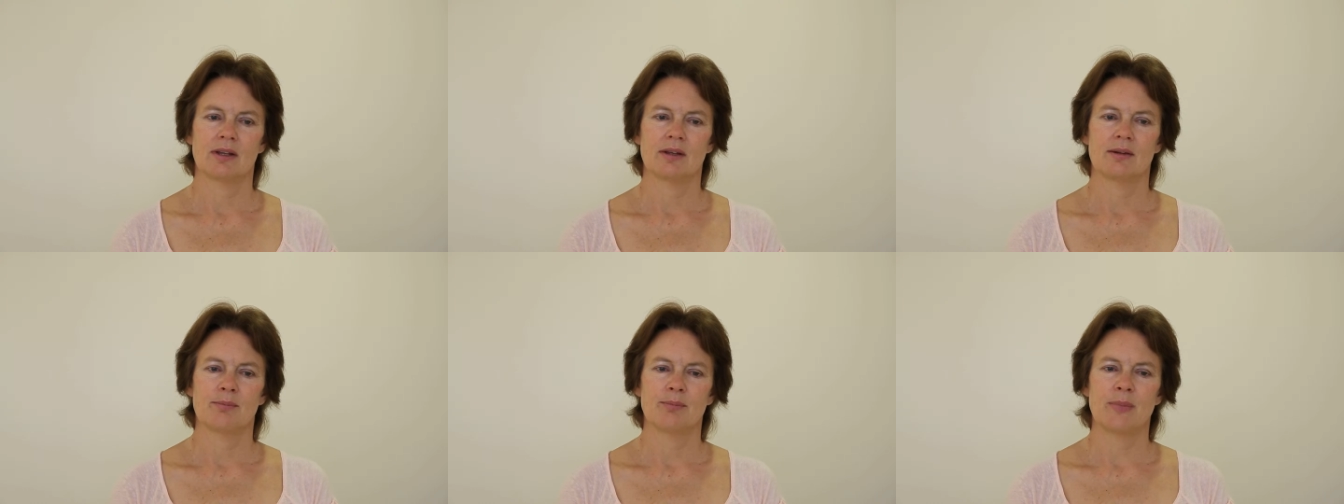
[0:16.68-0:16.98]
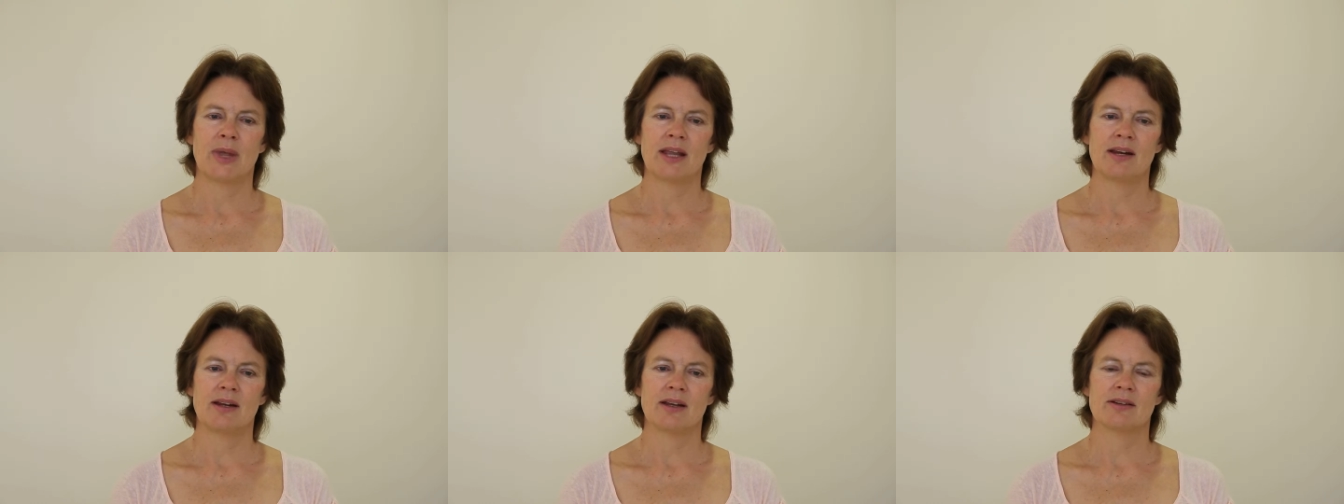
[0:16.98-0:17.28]

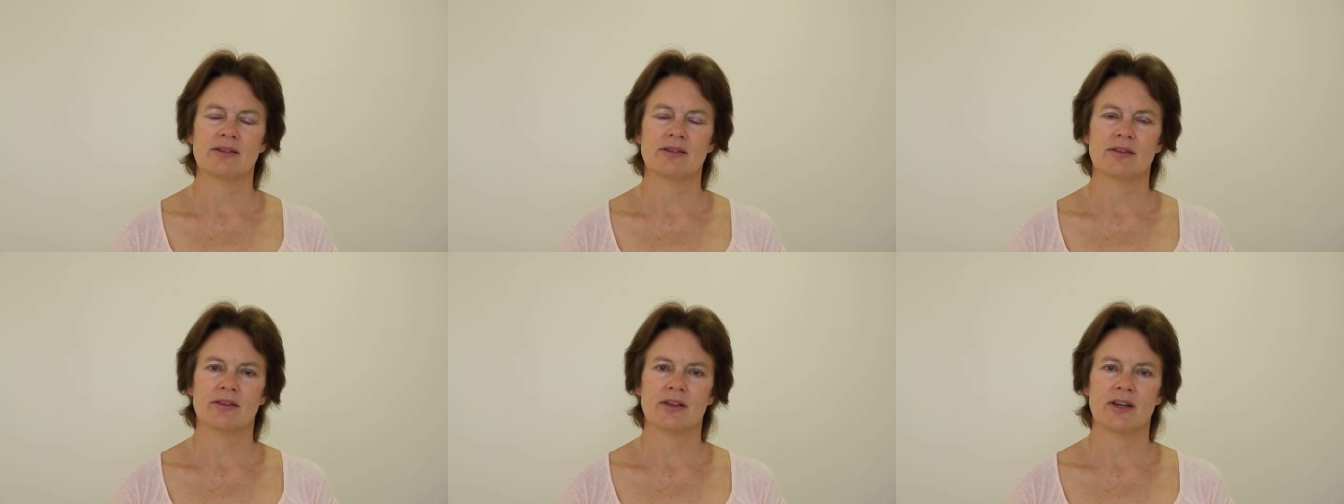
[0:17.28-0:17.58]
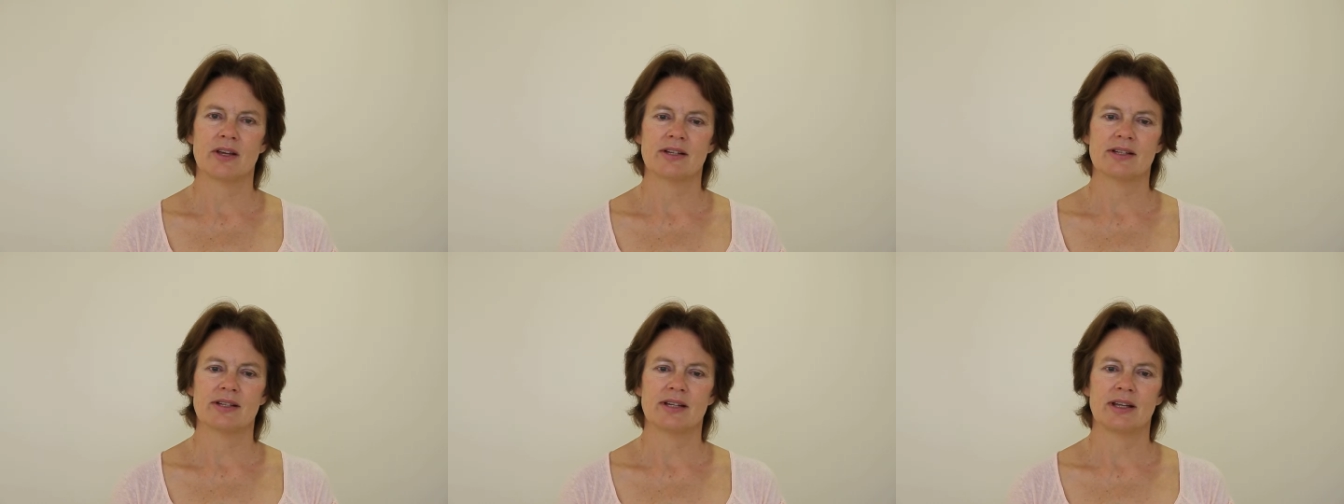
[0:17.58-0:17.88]
Men under
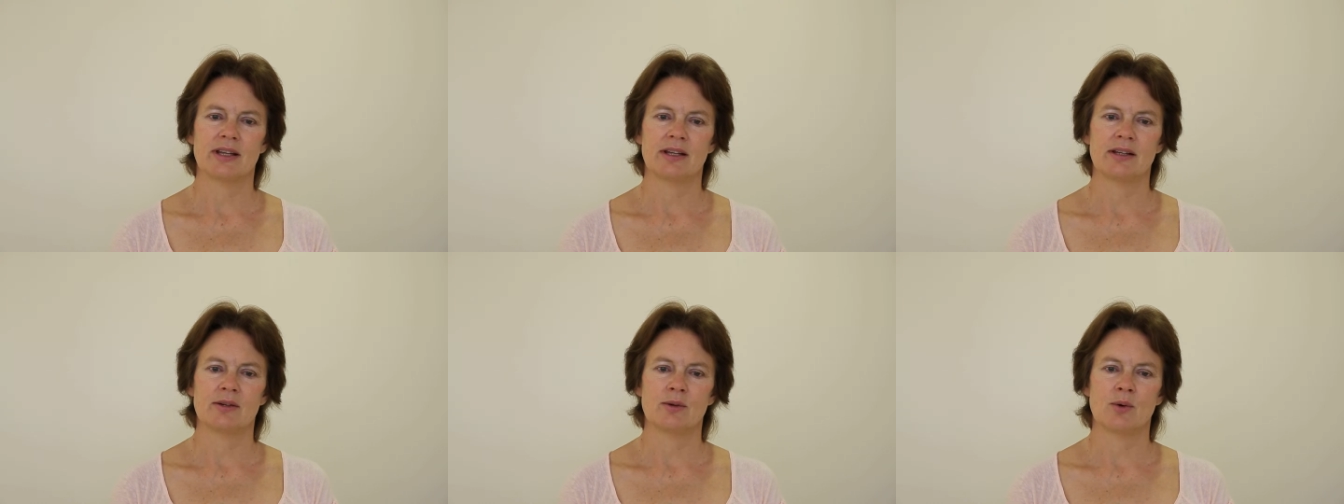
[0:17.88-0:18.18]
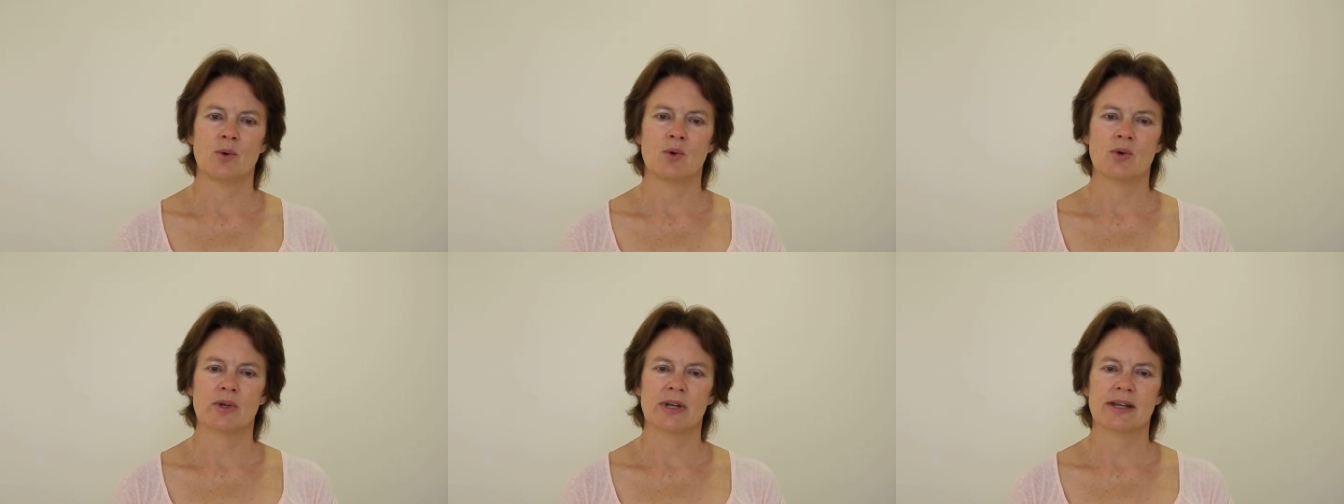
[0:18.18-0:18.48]
30
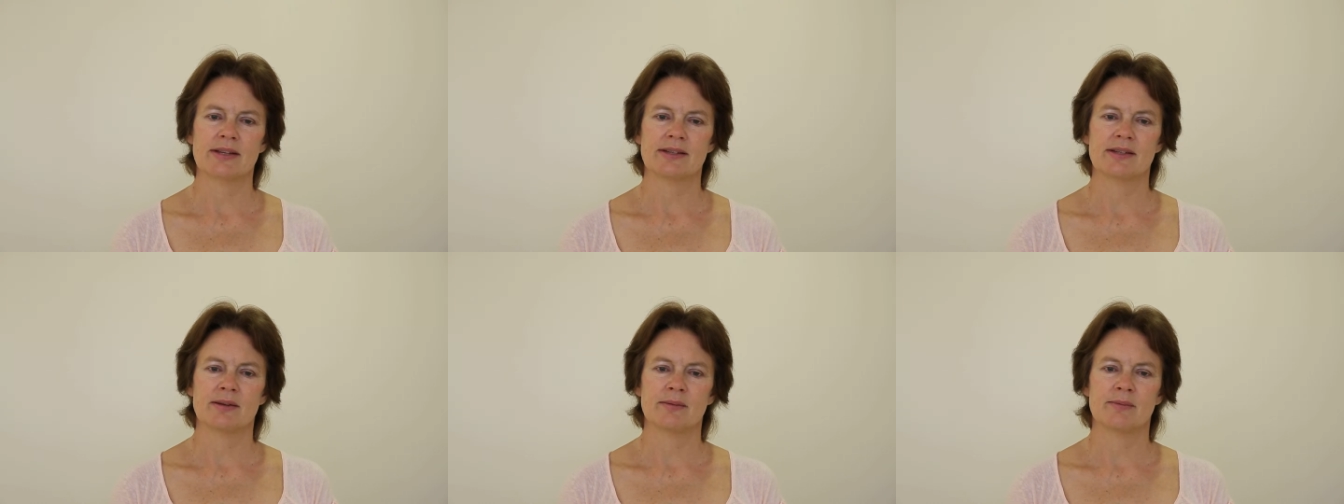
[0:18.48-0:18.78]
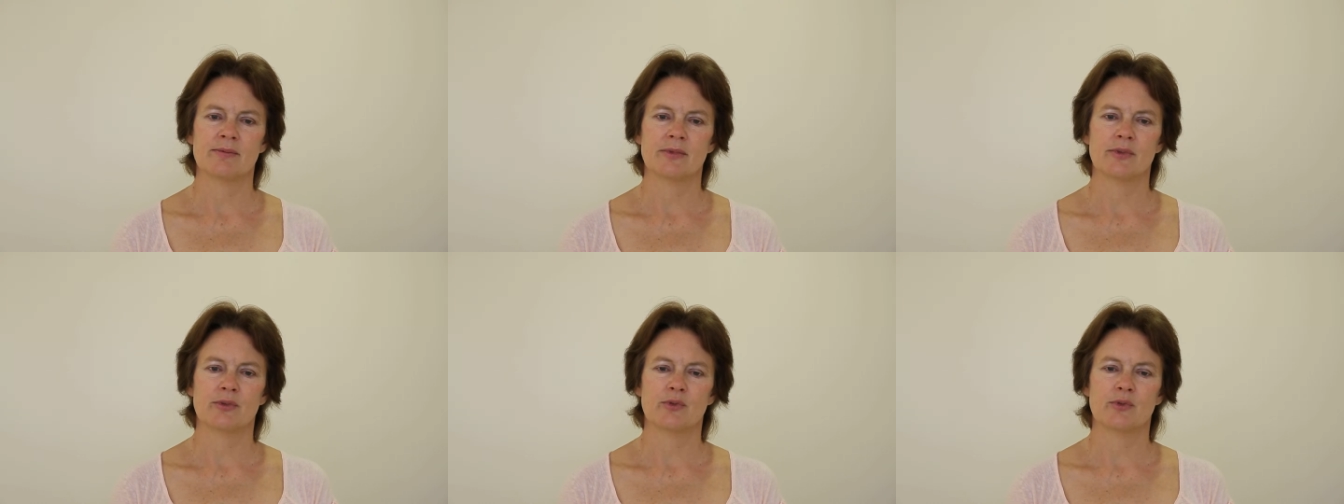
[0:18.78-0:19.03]
orgasm